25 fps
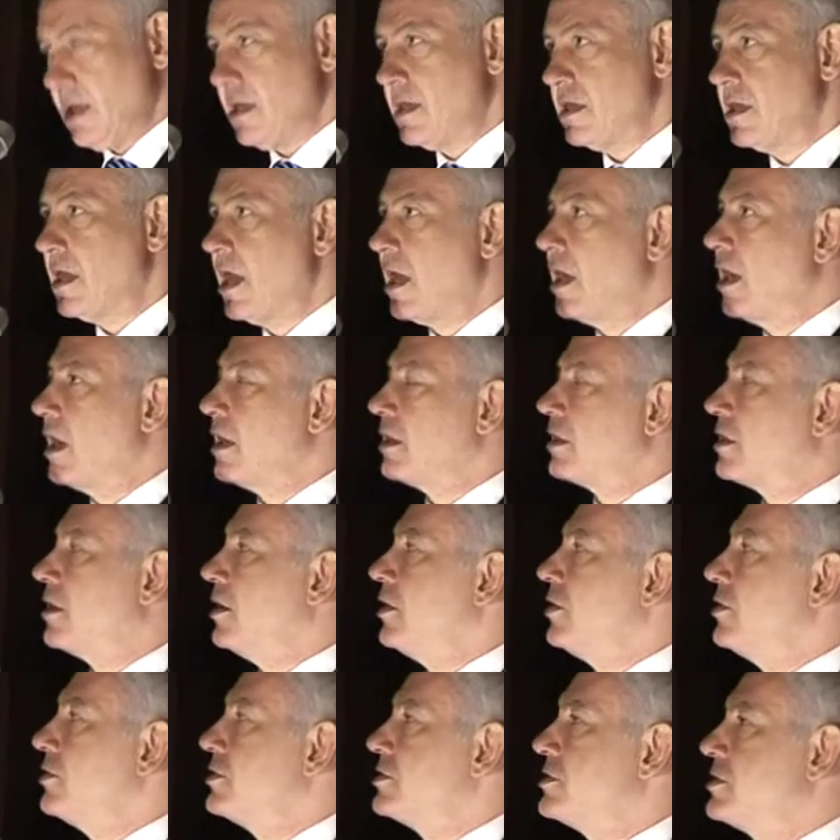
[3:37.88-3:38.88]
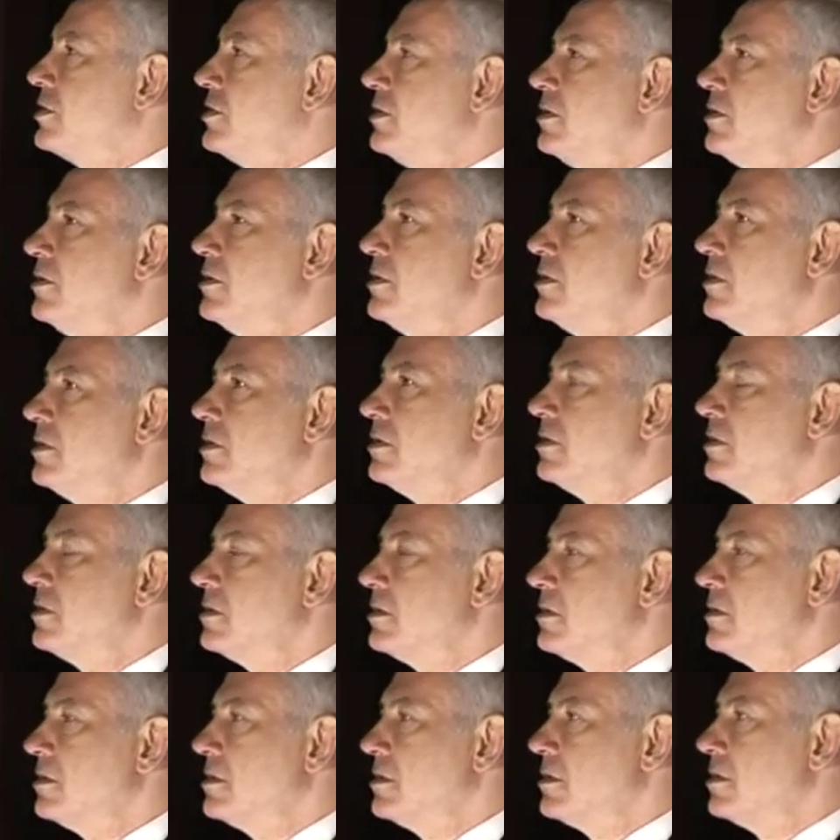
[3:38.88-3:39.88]
They let those who
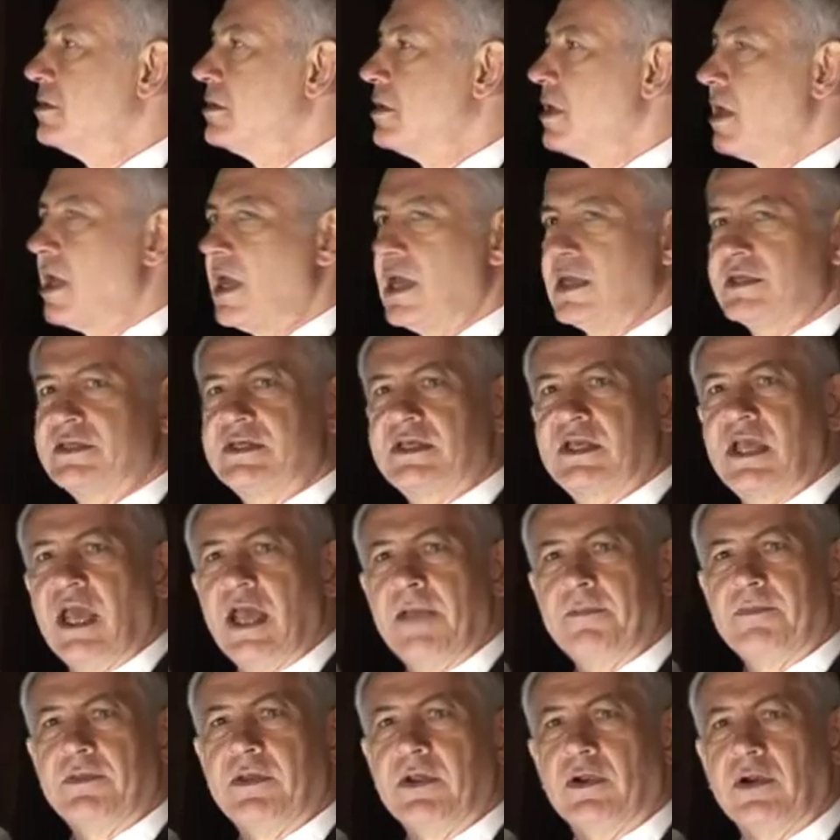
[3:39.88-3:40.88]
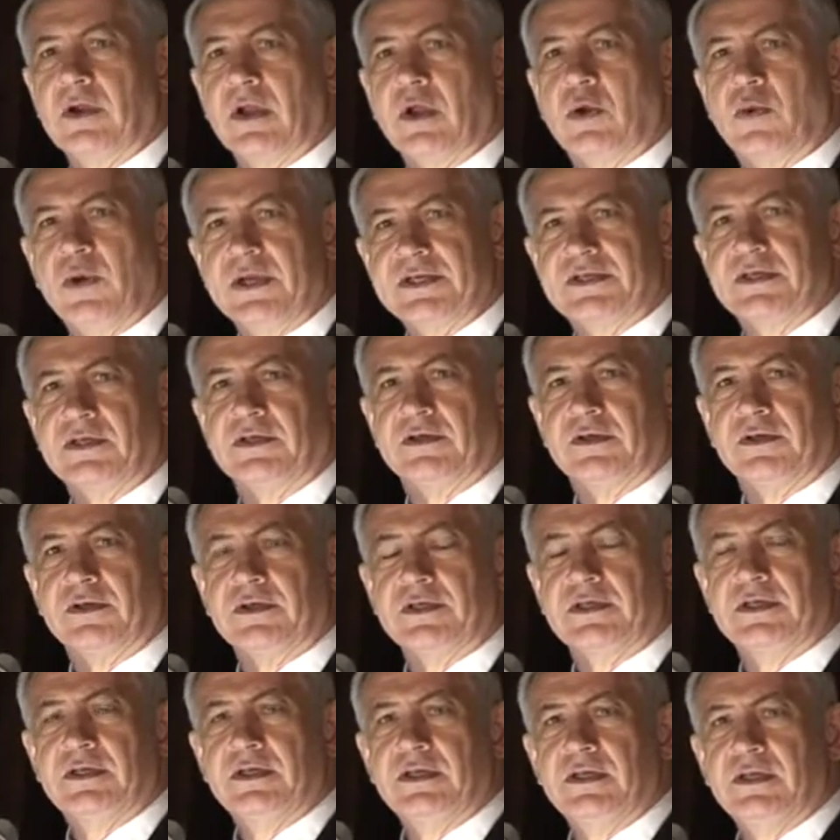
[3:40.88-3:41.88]
escaped their
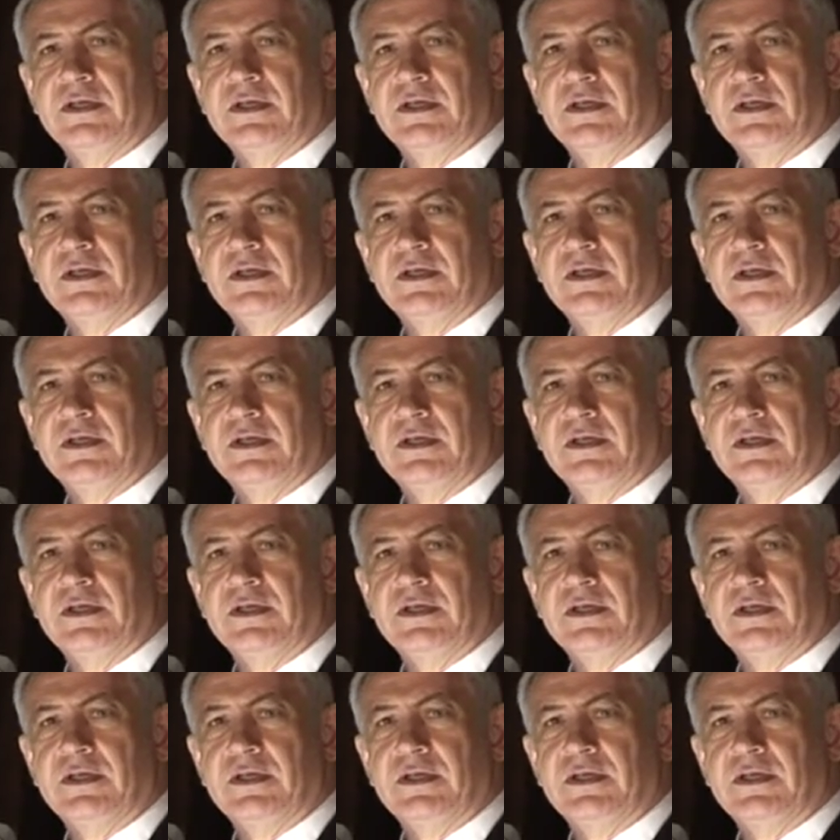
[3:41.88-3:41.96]
inquisitors